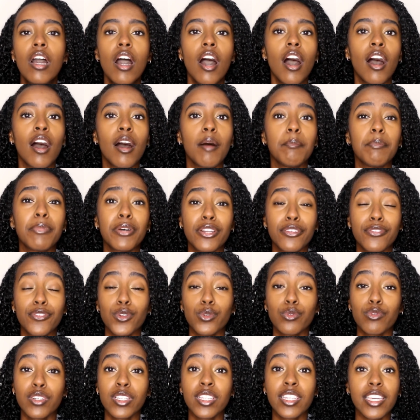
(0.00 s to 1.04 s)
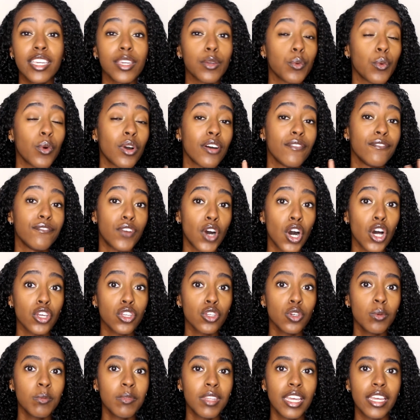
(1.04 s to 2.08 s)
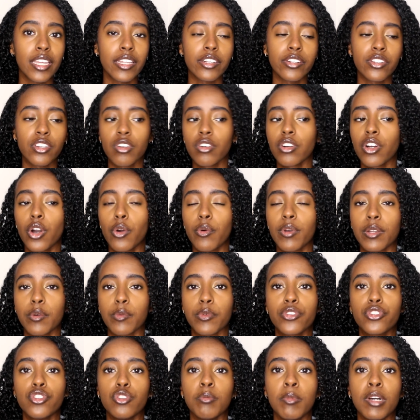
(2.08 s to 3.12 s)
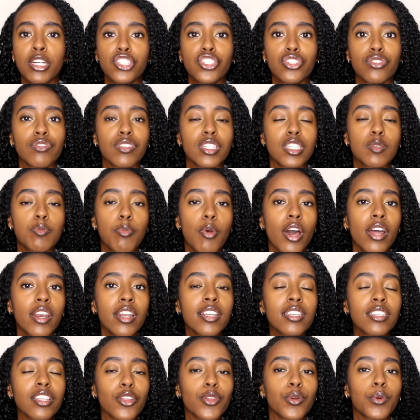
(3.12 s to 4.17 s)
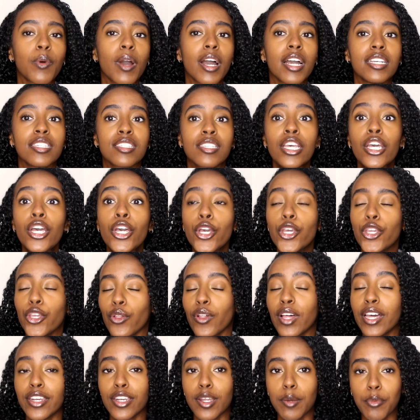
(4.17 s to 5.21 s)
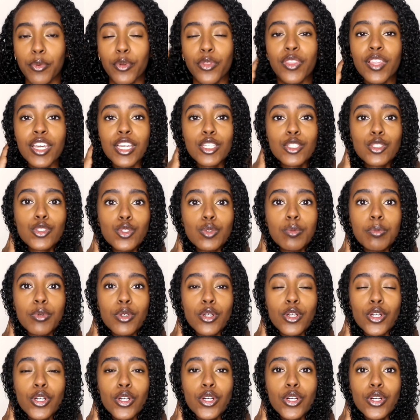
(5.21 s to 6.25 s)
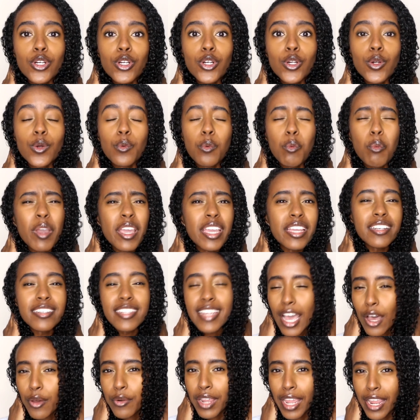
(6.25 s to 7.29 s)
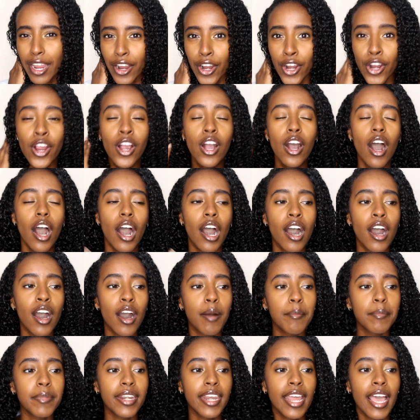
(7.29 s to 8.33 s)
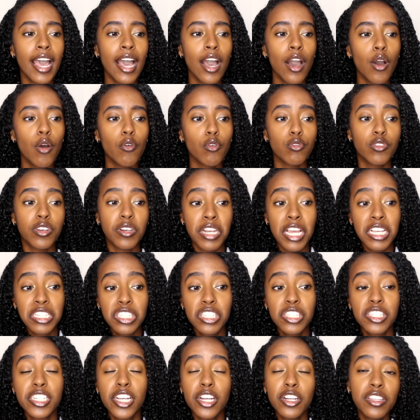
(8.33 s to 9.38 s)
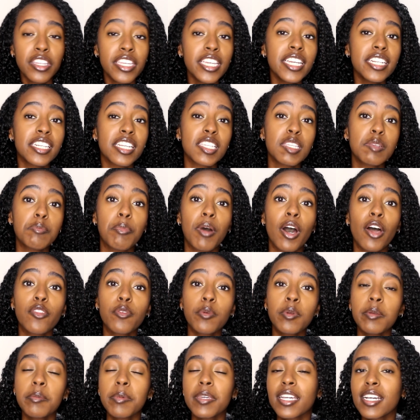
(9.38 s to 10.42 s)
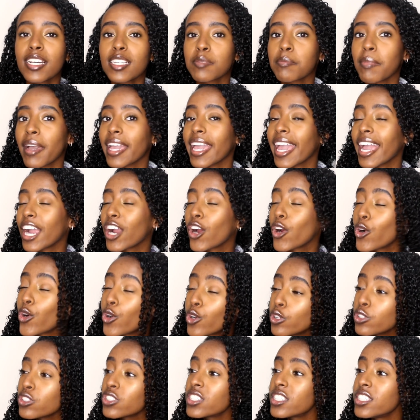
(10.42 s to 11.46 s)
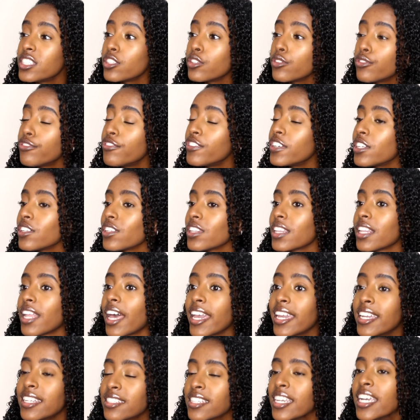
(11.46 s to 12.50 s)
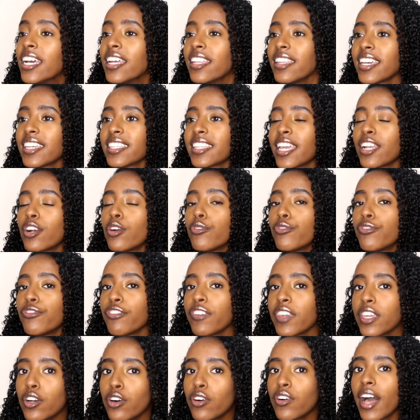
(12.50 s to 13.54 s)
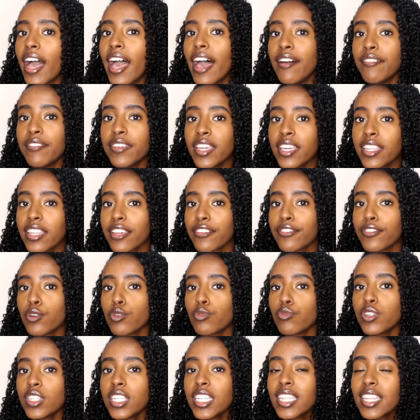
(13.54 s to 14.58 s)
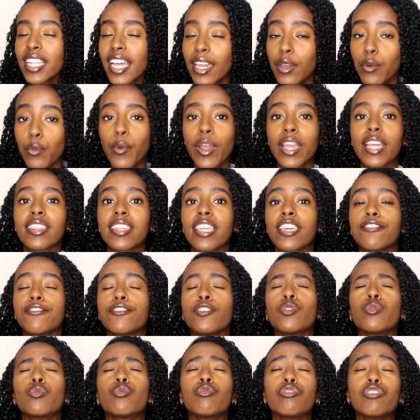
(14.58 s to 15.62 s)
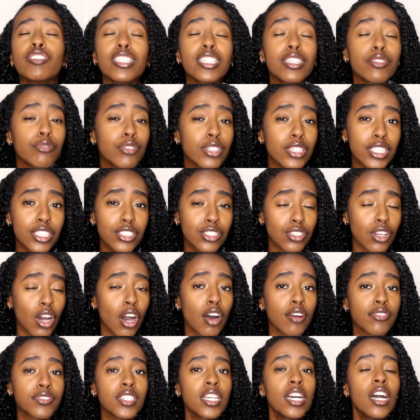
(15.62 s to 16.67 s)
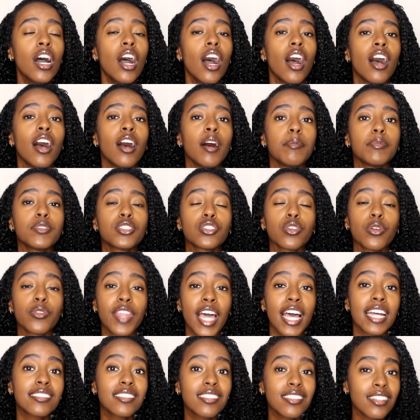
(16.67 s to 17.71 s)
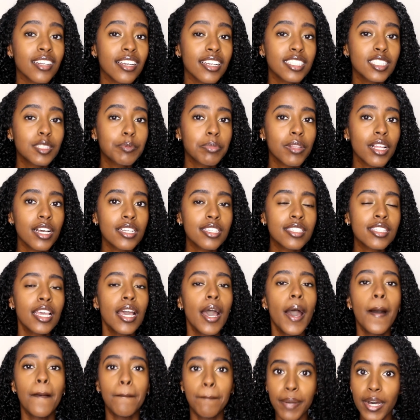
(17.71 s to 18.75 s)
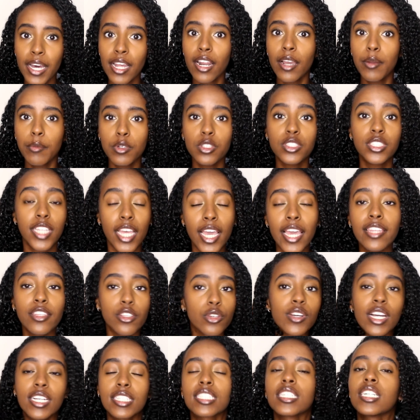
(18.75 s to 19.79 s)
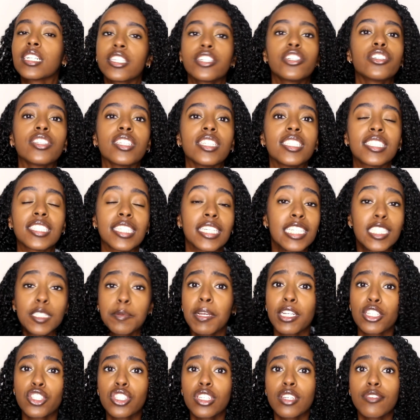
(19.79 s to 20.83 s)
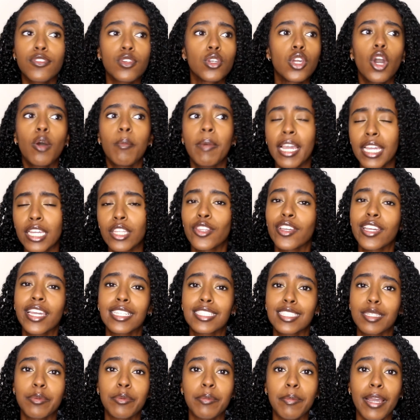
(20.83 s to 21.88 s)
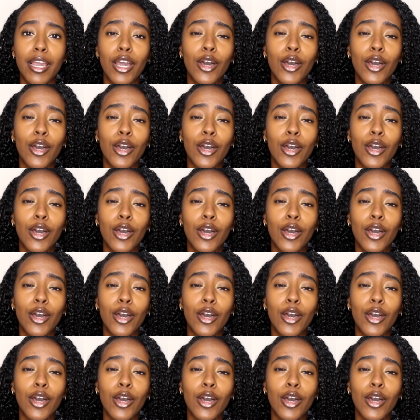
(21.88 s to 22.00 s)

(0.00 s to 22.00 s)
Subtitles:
But if you really want volume, then don't go in with too much of this product, otherwise you'll end up with like super weighed down hair. Now necessarily it doesn't bother me because my curls still feel light, like they don't feel heavy, they feel really lightweight, they feel really, really soft, so that's a nice plus. But I will say, you guys can clearly see, especially if you go back and look at some of my